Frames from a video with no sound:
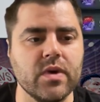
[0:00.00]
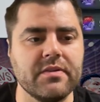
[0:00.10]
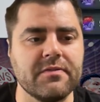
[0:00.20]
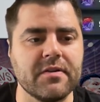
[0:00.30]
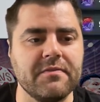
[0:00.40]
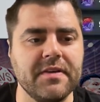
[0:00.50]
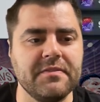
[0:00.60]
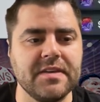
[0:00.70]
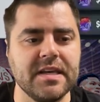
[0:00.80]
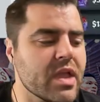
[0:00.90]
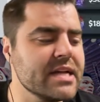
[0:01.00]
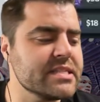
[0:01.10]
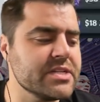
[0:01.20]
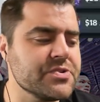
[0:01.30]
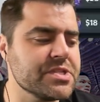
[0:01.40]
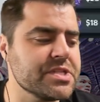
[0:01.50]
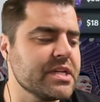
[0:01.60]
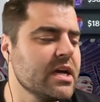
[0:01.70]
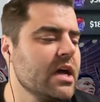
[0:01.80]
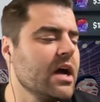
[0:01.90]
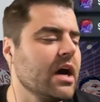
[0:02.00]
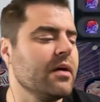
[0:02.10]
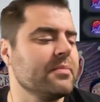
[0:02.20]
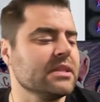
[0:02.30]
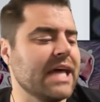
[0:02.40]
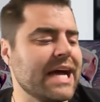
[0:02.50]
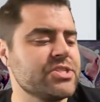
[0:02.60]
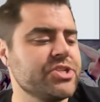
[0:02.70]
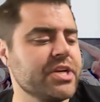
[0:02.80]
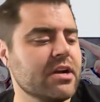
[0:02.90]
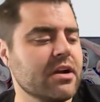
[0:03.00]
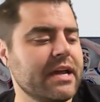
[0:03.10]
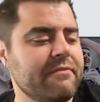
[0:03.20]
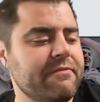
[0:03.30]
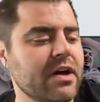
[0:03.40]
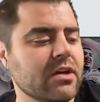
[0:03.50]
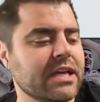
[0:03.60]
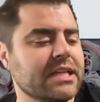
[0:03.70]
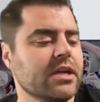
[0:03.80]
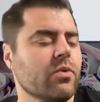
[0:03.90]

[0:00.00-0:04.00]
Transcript: went for 50. It's interesting. Last year, it felt like there